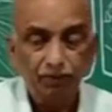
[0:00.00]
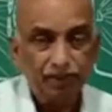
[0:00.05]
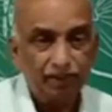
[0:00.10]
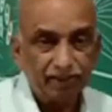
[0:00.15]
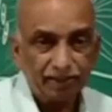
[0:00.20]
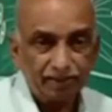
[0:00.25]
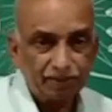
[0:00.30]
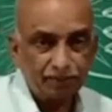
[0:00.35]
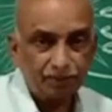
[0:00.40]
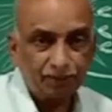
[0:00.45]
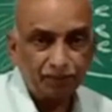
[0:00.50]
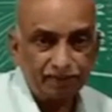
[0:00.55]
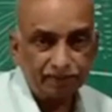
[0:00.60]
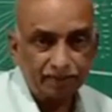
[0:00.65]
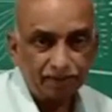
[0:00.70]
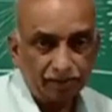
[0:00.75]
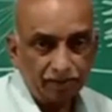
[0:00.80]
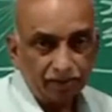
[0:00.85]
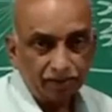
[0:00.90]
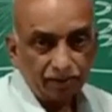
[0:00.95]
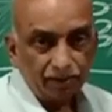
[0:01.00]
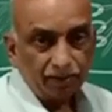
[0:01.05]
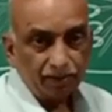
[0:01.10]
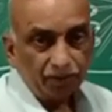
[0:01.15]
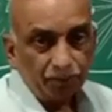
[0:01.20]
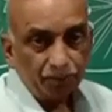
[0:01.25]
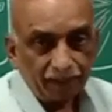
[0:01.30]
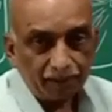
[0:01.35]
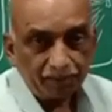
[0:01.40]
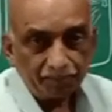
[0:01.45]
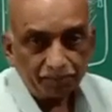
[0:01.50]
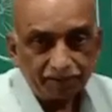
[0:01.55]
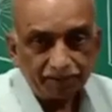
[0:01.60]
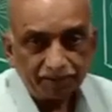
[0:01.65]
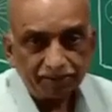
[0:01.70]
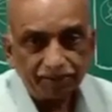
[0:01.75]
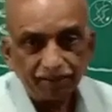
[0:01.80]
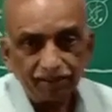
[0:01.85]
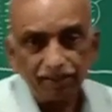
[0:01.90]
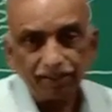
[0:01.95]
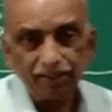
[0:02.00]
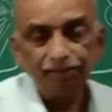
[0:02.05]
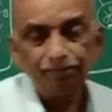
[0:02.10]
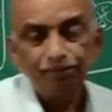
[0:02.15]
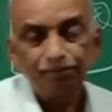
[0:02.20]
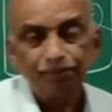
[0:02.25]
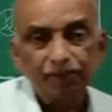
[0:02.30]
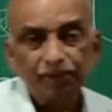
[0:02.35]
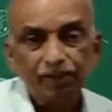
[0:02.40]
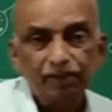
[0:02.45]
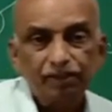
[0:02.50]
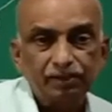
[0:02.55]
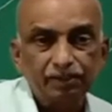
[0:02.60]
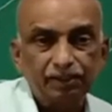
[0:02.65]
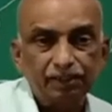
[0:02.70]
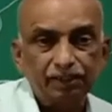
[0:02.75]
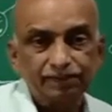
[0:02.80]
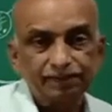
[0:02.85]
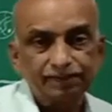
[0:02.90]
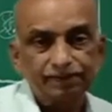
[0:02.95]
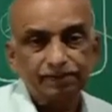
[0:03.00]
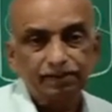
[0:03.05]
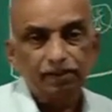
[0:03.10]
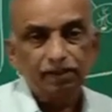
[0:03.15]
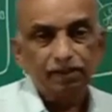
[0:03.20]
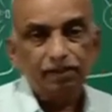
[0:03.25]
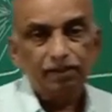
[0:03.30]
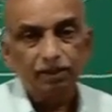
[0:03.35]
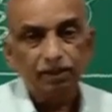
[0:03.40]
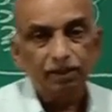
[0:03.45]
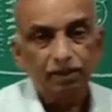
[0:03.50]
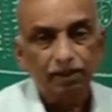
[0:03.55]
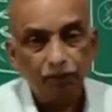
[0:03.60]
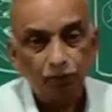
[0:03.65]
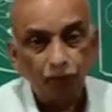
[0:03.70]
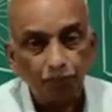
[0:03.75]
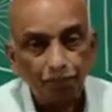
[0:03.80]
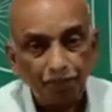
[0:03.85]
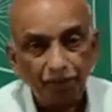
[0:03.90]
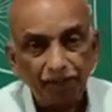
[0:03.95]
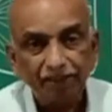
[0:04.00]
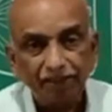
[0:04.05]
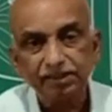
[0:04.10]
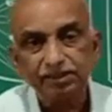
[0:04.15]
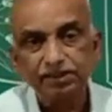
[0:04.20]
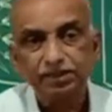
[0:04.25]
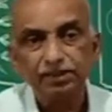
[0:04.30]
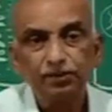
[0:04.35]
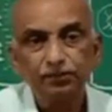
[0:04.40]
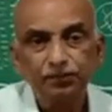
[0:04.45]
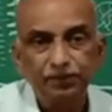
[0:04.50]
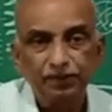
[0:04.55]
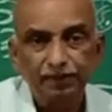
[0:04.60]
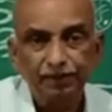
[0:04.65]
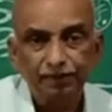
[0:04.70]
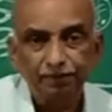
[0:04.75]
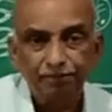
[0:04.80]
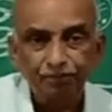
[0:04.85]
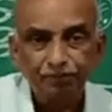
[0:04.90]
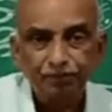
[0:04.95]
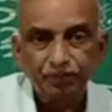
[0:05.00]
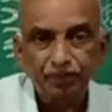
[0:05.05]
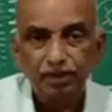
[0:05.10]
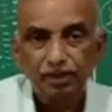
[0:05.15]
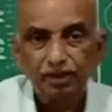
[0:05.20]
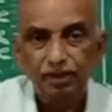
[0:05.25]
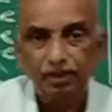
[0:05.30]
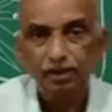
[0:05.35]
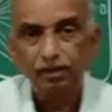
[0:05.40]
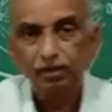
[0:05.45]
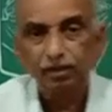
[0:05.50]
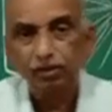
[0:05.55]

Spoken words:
S phase, we had mentioned that there is duplication of the, or